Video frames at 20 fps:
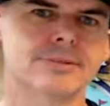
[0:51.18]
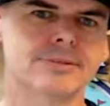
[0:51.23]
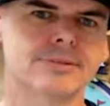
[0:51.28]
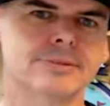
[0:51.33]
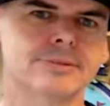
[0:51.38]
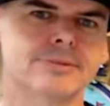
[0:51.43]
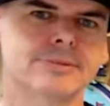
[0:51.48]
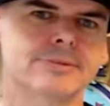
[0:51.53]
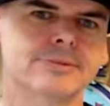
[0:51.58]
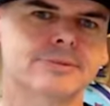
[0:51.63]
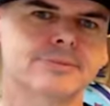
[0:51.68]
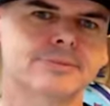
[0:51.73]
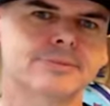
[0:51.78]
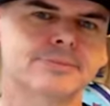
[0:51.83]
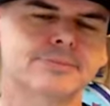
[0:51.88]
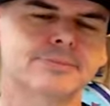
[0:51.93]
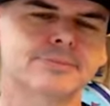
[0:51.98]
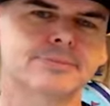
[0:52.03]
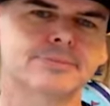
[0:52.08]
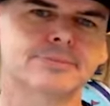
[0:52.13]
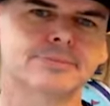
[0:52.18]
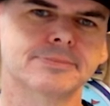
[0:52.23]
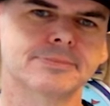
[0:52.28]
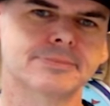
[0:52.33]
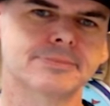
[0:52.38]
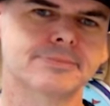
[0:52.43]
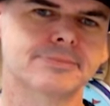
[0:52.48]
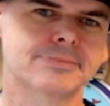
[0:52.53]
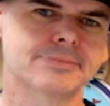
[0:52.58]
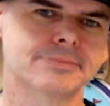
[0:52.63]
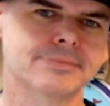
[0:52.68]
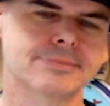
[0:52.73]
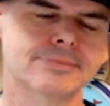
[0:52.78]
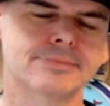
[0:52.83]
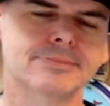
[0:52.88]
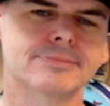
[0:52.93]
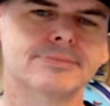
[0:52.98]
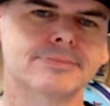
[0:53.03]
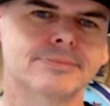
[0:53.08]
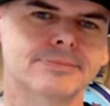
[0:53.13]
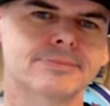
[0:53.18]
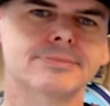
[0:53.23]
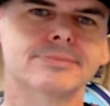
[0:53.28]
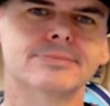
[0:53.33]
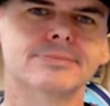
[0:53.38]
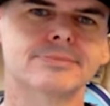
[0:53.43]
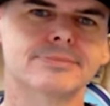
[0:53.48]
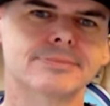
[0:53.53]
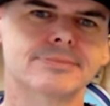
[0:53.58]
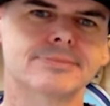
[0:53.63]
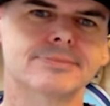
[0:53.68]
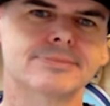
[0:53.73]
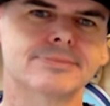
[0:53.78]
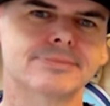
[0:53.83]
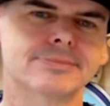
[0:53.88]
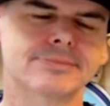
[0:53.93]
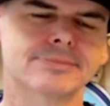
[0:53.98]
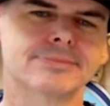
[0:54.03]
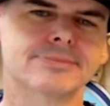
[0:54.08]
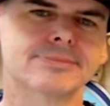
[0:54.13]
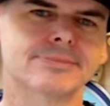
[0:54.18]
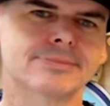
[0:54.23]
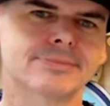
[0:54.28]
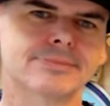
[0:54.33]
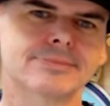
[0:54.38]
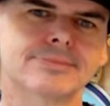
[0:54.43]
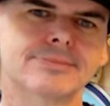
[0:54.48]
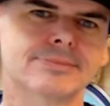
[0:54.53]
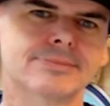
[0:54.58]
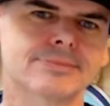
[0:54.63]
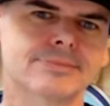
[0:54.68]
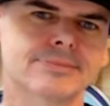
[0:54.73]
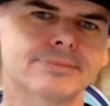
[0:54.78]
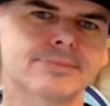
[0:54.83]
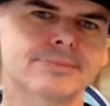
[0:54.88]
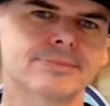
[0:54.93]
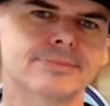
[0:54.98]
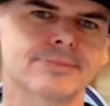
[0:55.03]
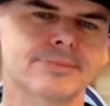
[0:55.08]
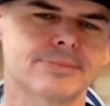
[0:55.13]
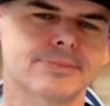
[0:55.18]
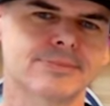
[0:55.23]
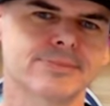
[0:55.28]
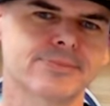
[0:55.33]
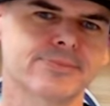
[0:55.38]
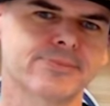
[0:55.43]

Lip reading: No words are spoken by the person on screen.